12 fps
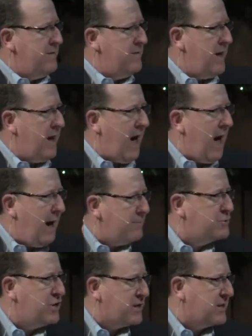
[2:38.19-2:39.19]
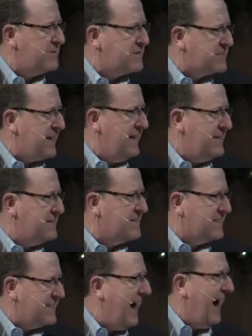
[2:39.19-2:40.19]
the object of Satan's
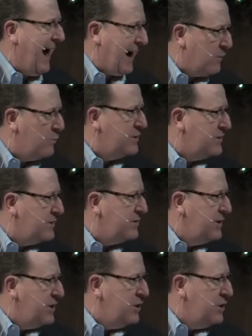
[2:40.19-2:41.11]
attack, wouldn't you?